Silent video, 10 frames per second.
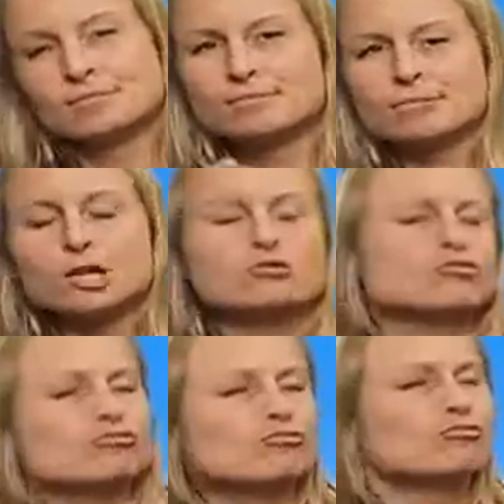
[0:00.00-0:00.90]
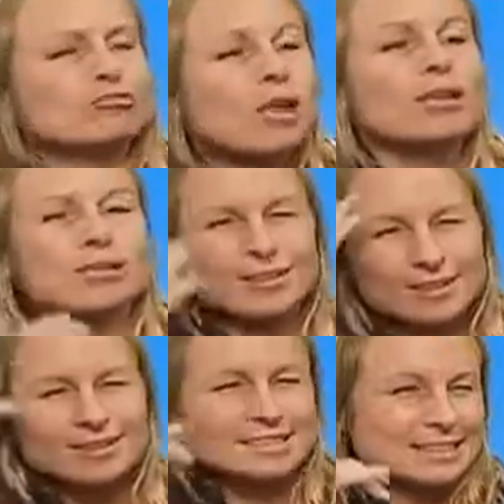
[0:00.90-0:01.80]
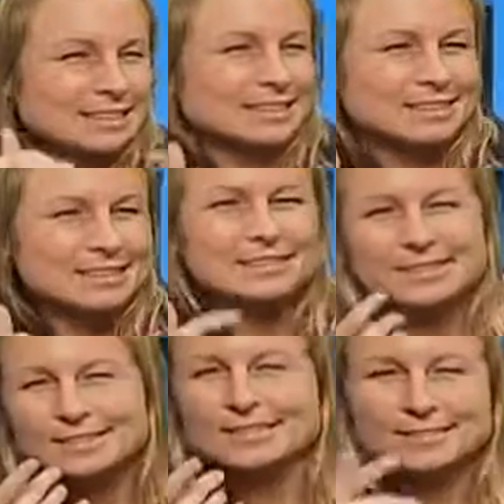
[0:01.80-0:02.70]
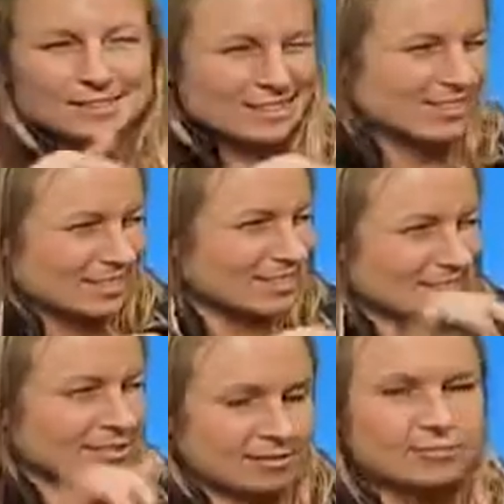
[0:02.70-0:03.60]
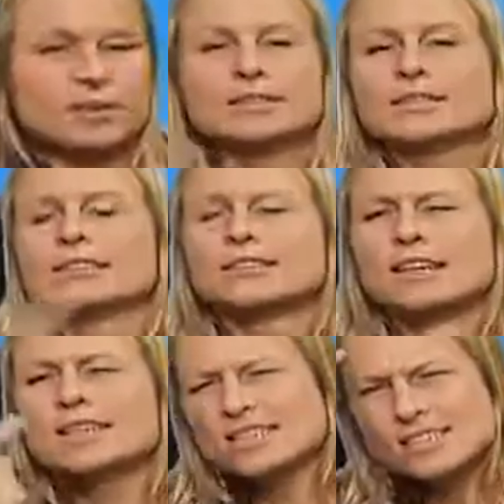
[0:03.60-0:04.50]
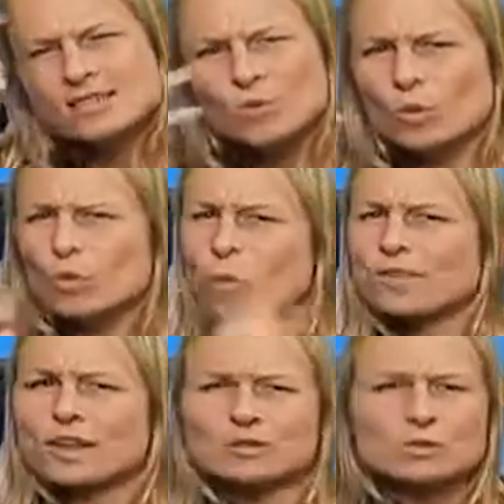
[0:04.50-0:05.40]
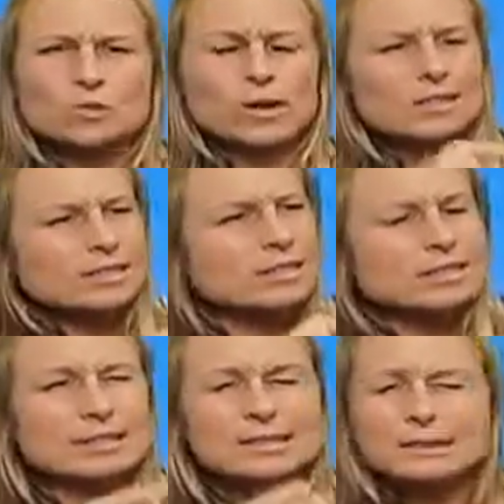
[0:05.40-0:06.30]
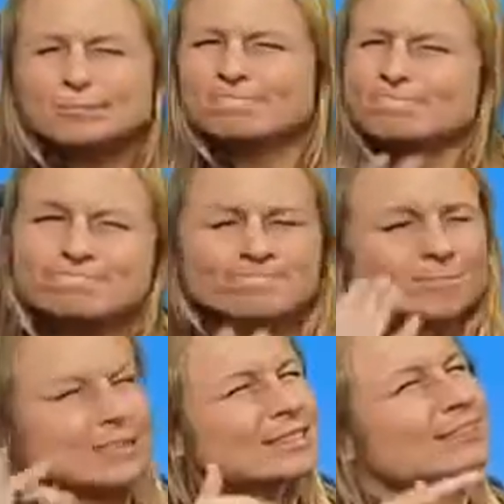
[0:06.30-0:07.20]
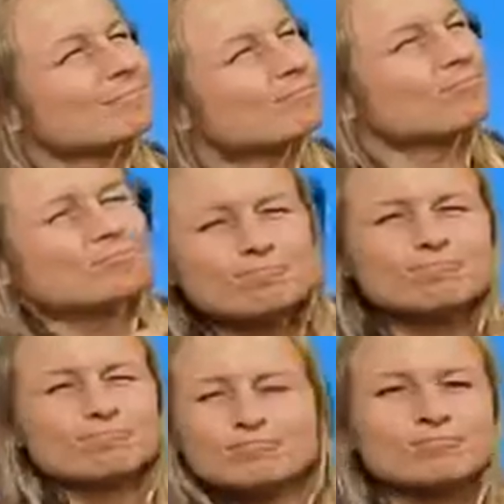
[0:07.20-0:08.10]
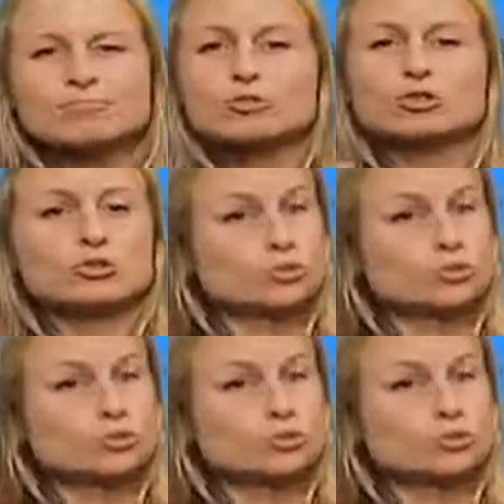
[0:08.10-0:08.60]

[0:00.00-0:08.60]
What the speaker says: perhaps you're traveling along and you're familiar with the general area, you decide you want to go to a store, but you can't remember the name of the intersection, what you will do,